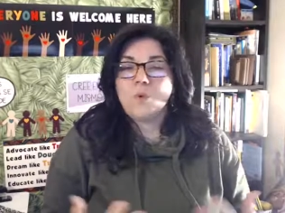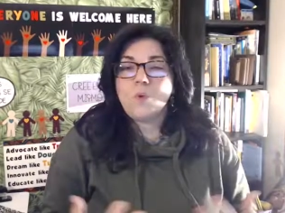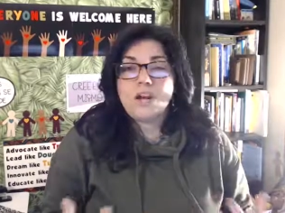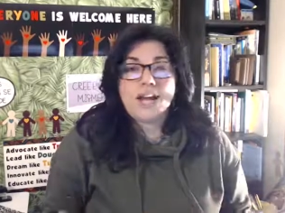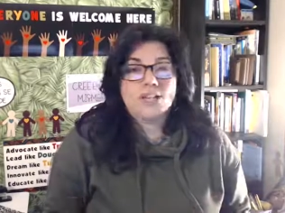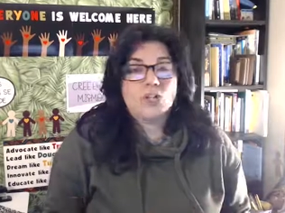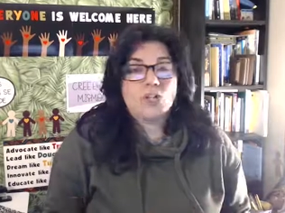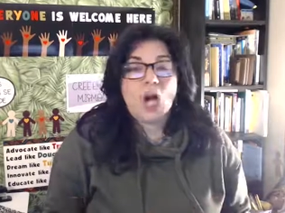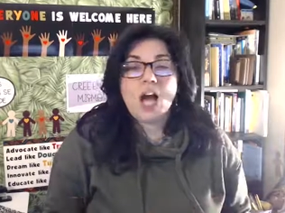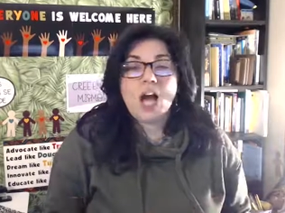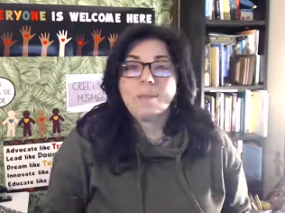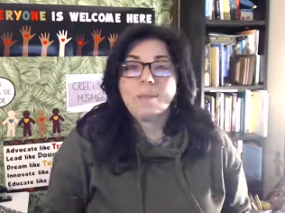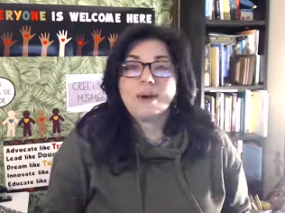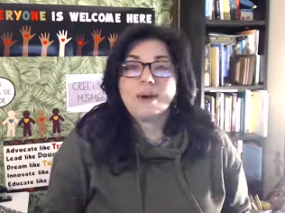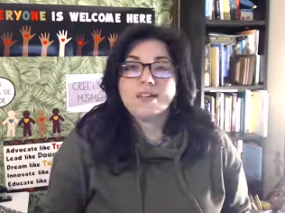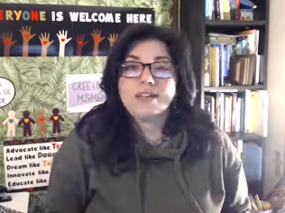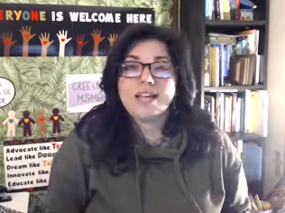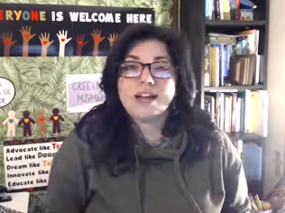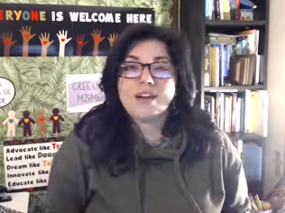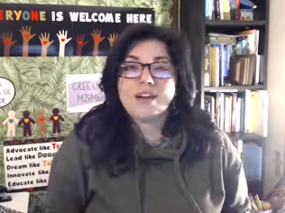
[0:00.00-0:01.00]
when I talk
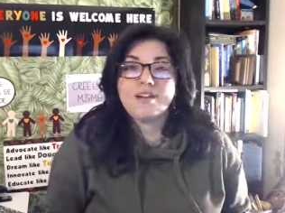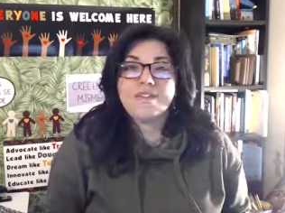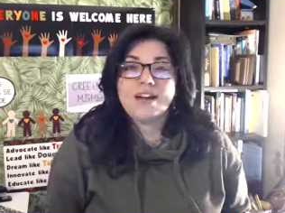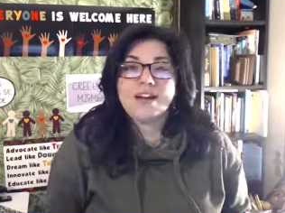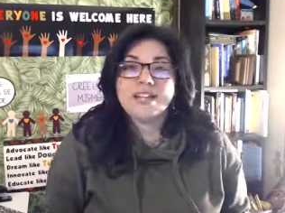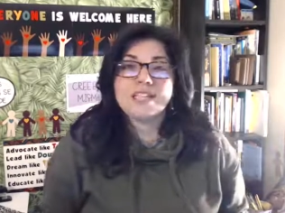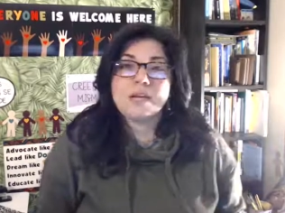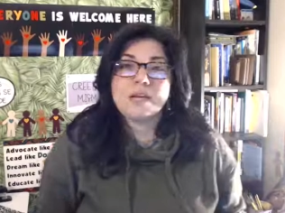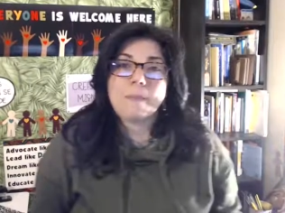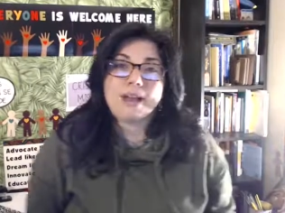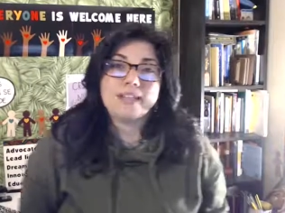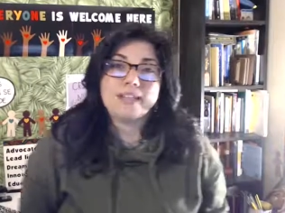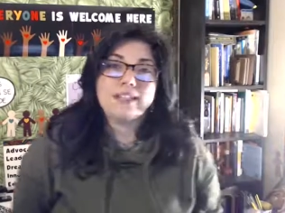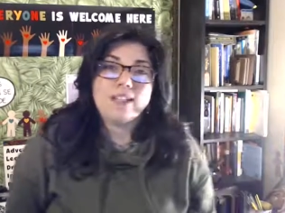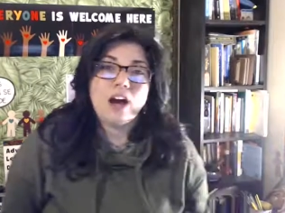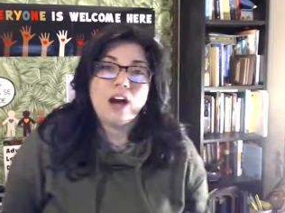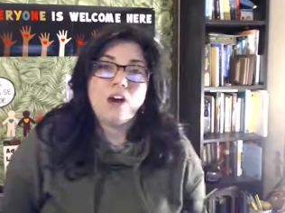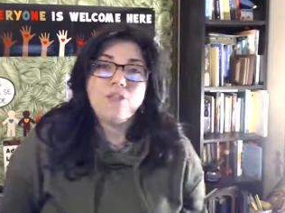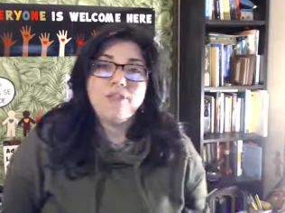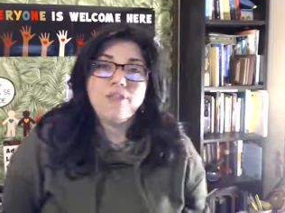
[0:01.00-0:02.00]
about sacrificing
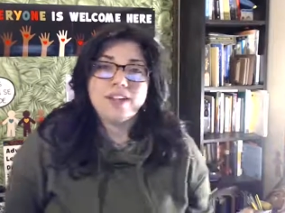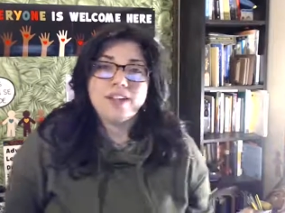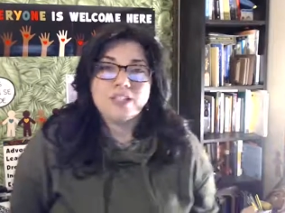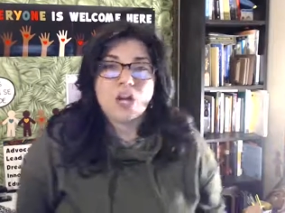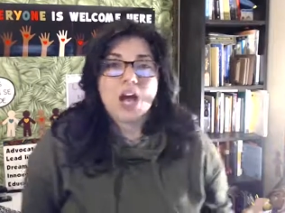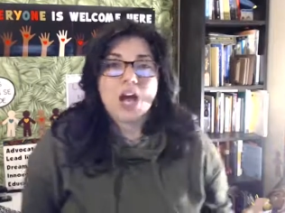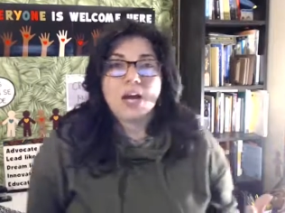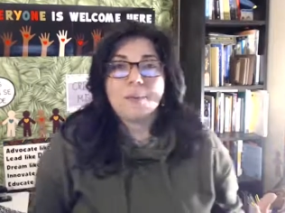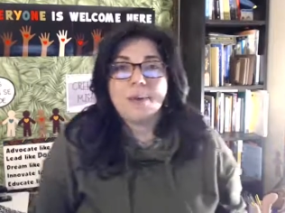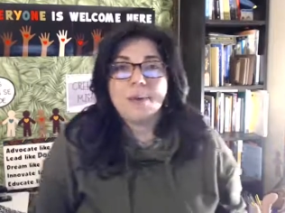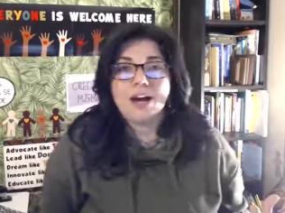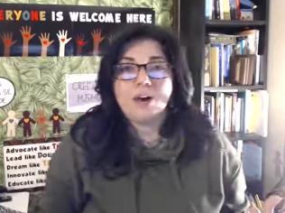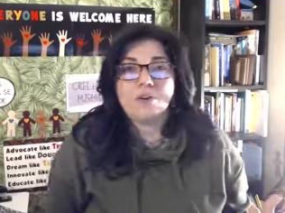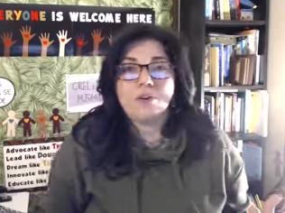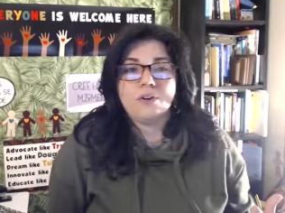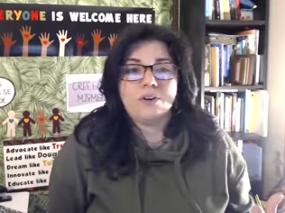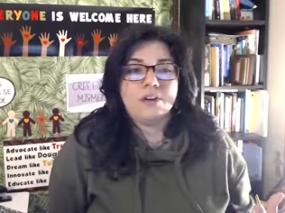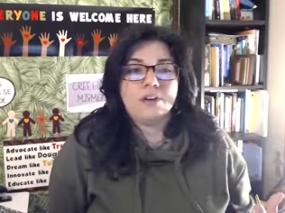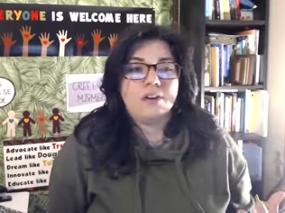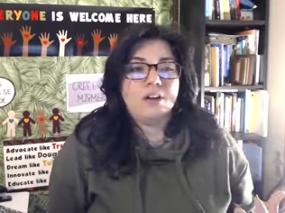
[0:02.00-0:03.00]
myself, I talk
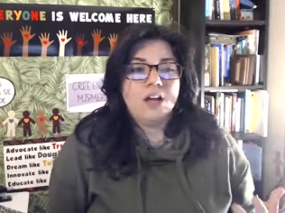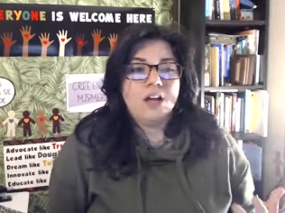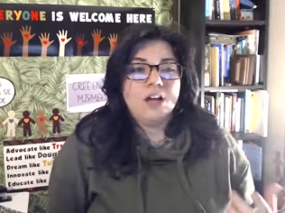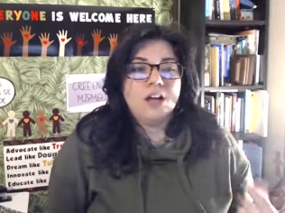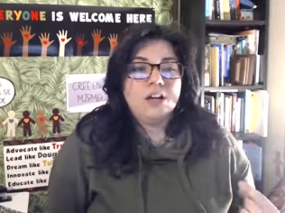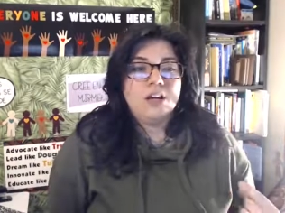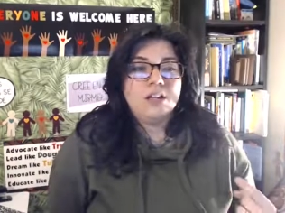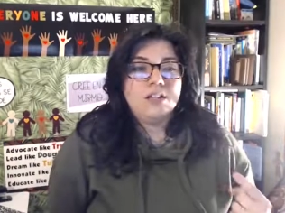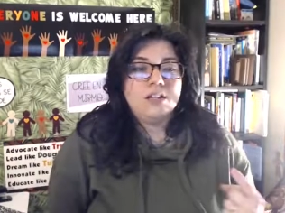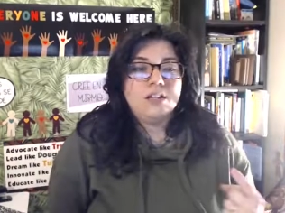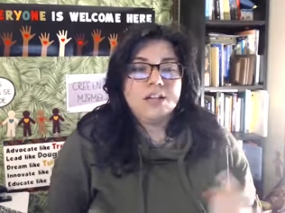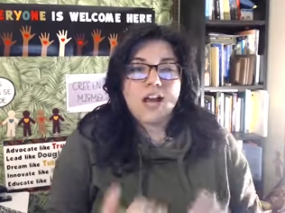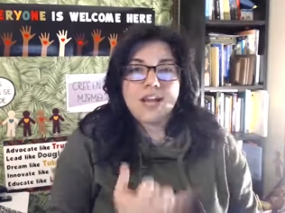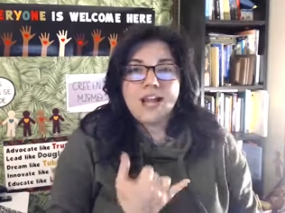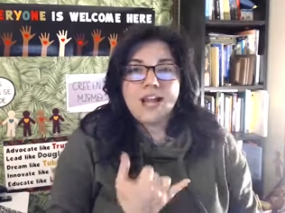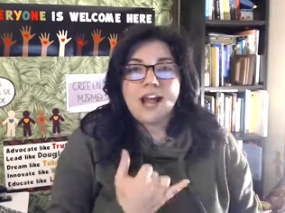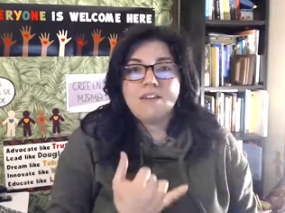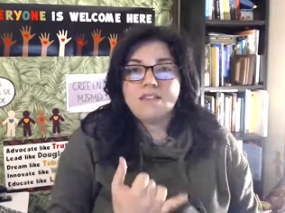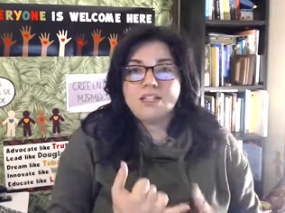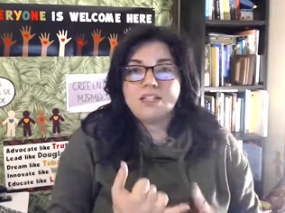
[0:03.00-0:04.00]
about
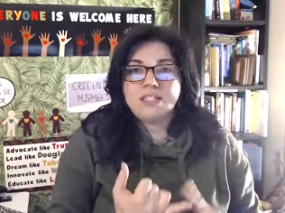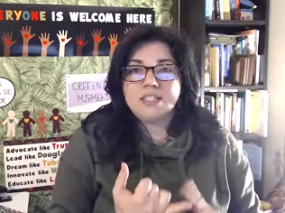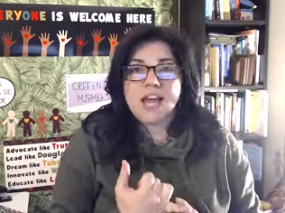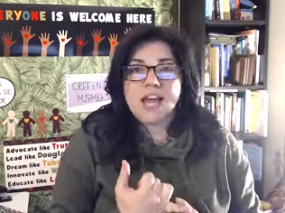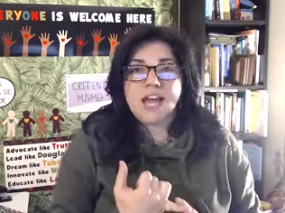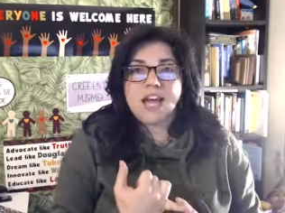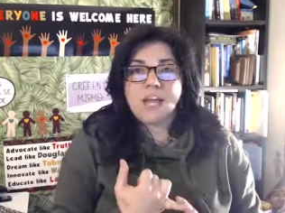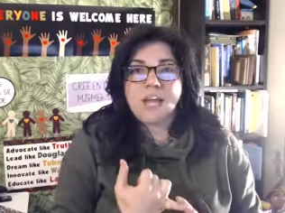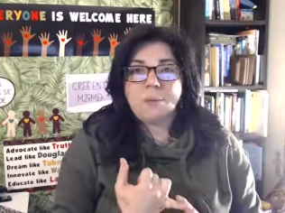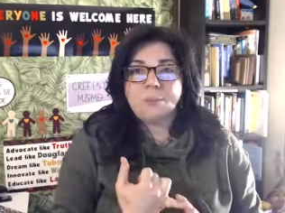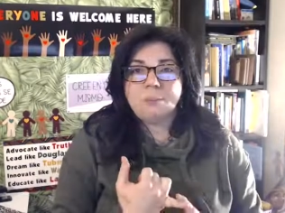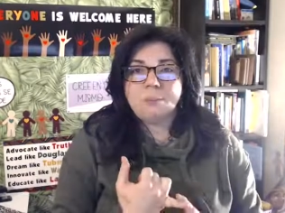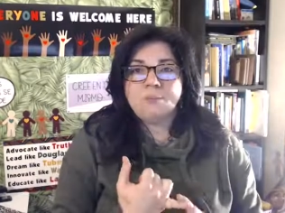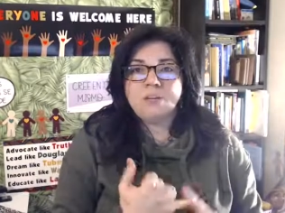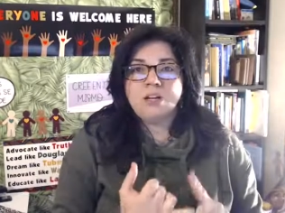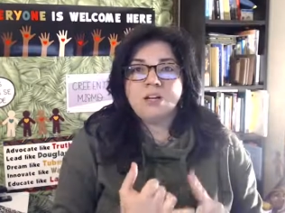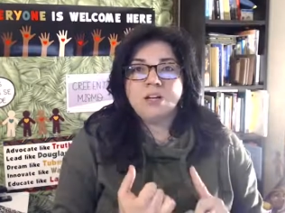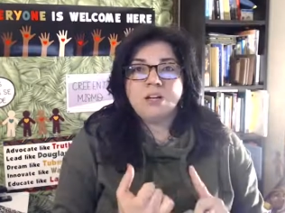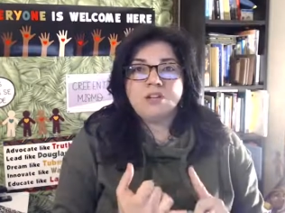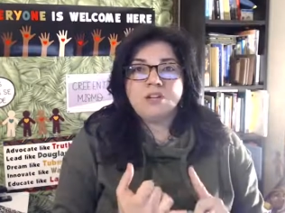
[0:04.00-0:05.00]
not having
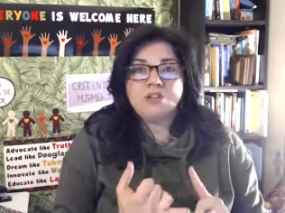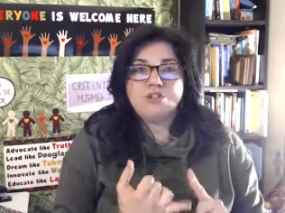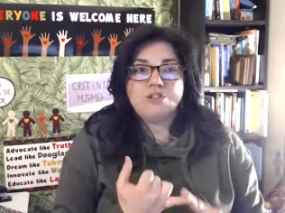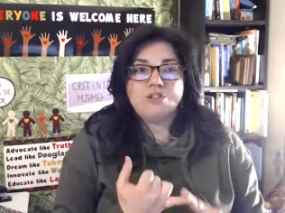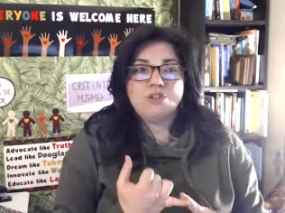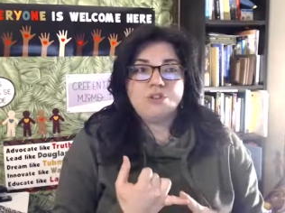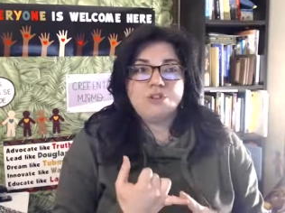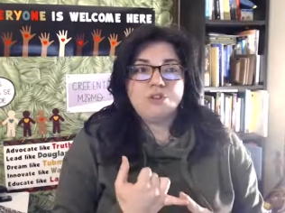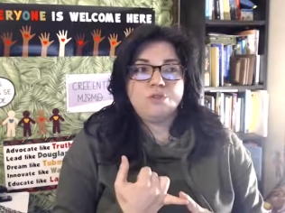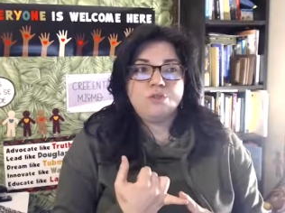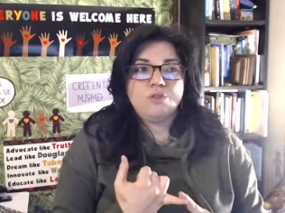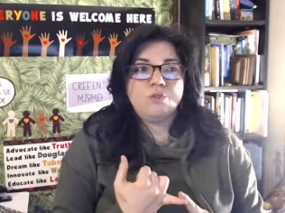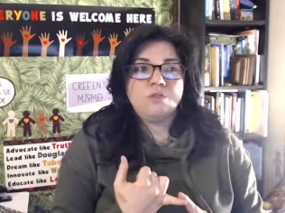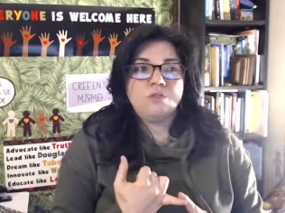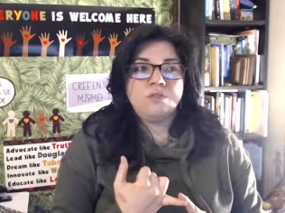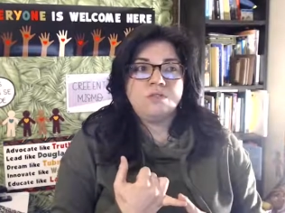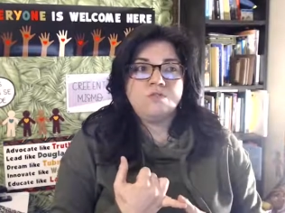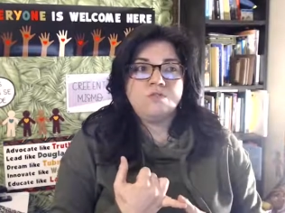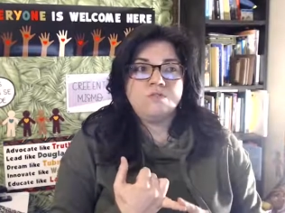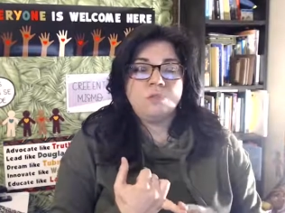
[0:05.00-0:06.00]
time
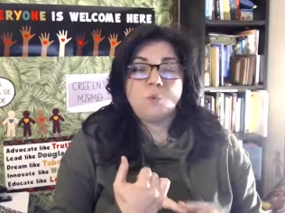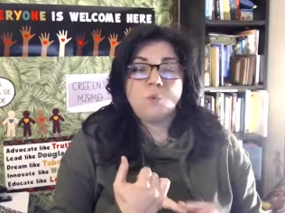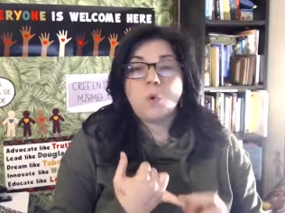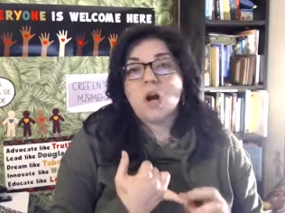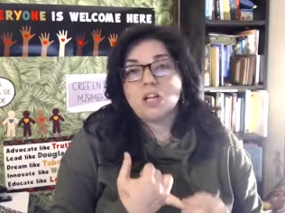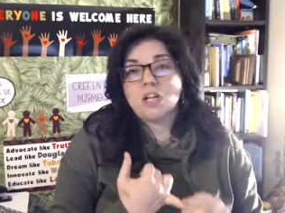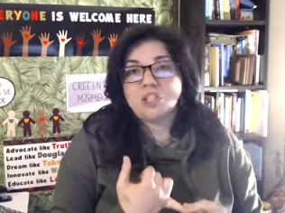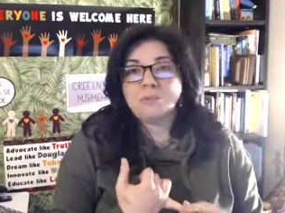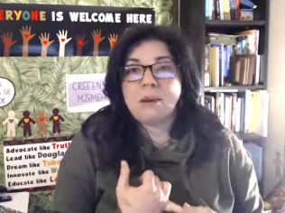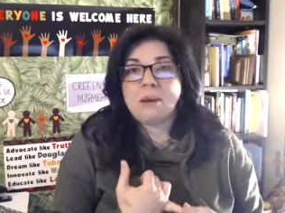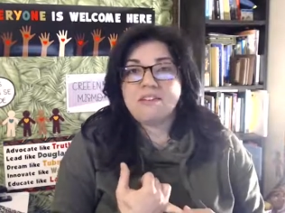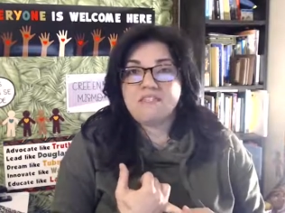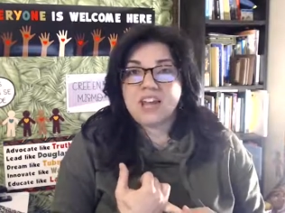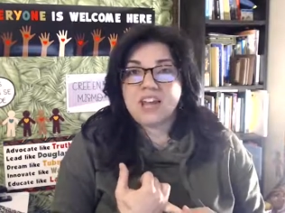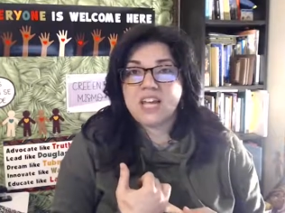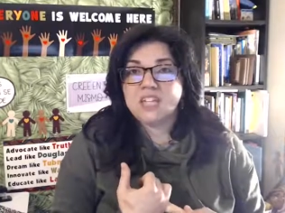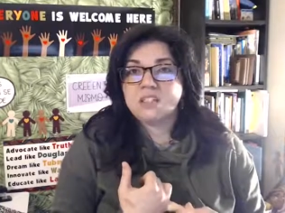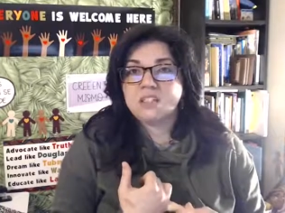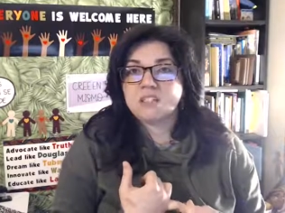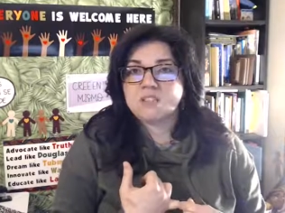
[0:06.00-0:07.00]
to wash my
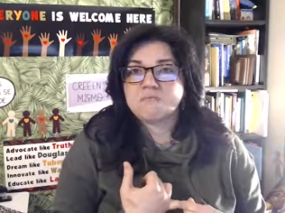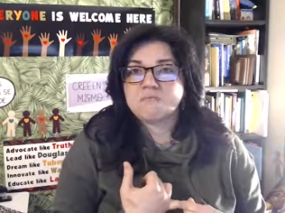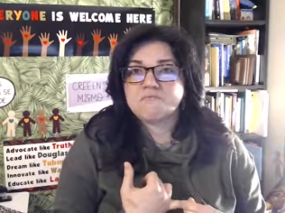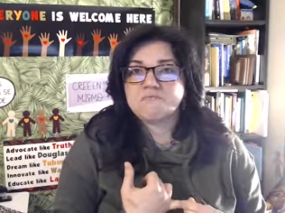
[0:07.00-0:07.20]
face,